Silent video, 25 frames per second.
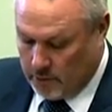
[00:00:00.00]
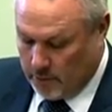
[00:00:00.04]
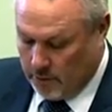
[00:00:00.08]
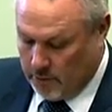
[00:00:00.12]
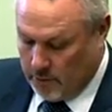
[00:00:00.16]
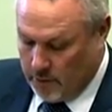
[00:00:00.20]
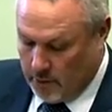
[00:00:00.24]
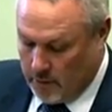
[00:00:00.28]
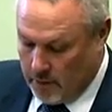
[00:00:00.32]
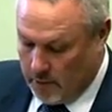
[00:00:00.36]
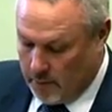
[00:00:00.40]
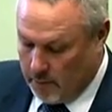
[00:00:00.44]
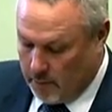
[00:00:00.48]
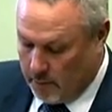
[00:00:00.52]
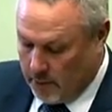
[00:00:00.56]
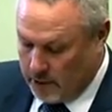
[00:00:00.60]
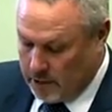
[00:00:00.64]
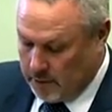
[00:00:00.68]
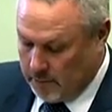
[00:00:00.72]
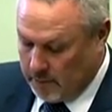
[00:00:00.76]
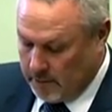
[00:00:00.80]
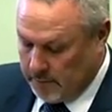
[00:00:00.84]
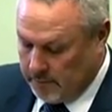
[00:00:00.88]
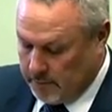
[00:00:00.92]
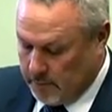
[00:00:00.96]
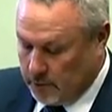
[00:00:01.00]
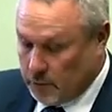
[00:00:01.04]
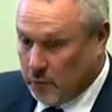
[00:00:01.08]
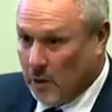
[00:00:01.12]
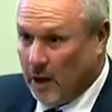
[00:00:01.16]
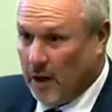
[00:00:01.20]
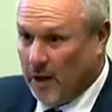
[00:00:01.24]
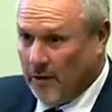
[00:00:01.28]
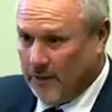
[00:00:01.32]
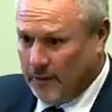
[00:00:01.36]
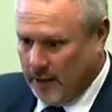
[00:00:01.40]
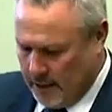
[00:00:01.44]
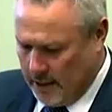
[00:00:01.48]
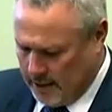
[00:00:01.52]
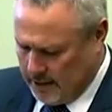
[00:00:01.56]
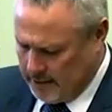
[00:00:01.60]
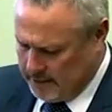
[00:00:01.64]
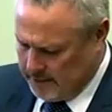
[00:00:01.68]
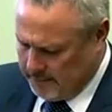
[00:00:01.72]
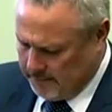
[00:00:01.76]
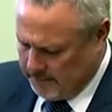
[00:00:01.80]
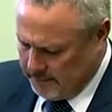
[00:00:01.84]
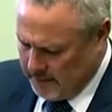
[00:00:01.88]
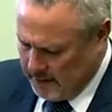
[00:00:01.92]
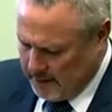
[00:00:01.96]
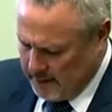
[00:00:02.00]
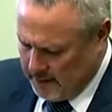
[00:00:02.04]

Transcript: to imprisonment for 12 years,